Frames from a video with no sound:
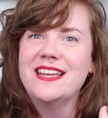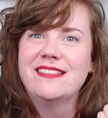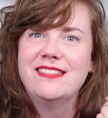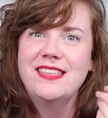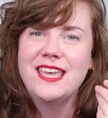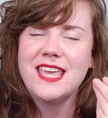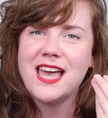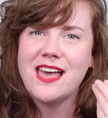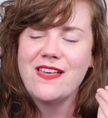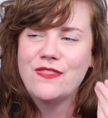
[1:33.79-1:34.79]
is
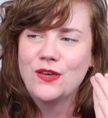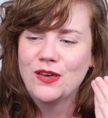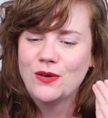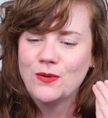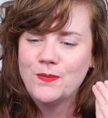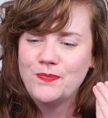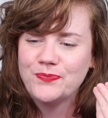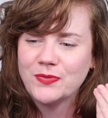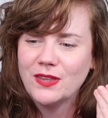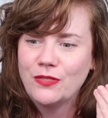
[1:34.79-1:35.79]
the
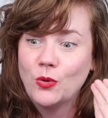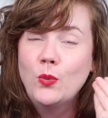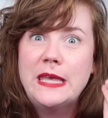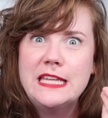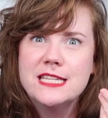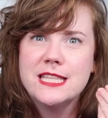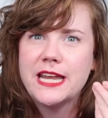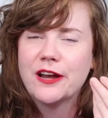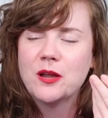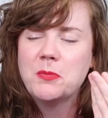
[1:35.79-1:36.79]
weed
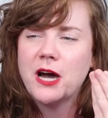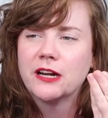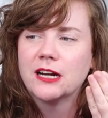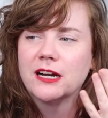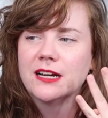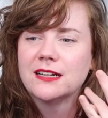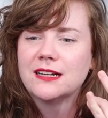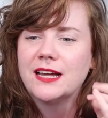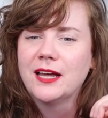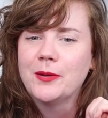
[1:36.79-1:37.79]
that Harry Potter
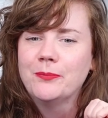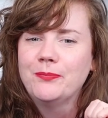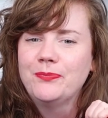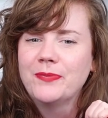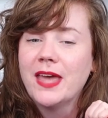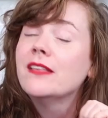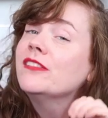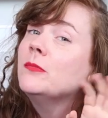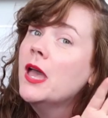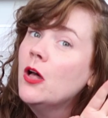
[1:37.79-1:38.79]
has
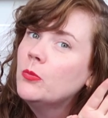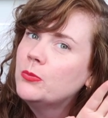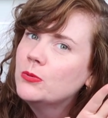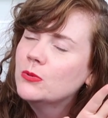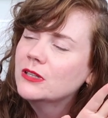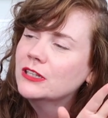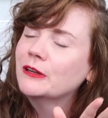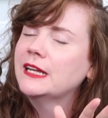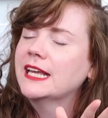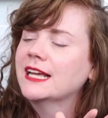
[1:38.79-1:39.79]
some help
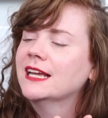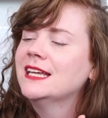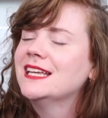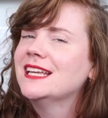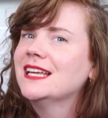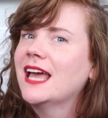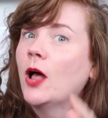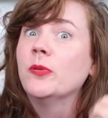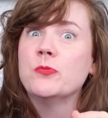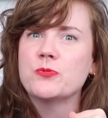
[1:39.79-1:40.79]
learning,
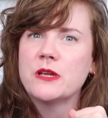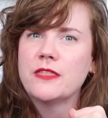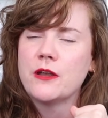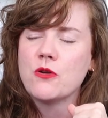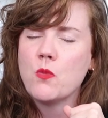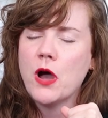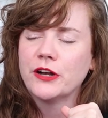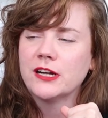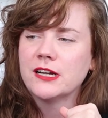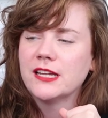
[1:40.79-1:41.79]
helps him breathe
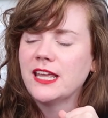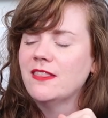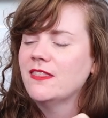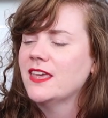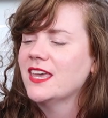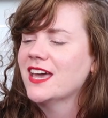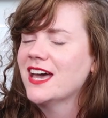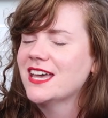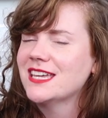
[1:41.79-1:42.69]
underwater in the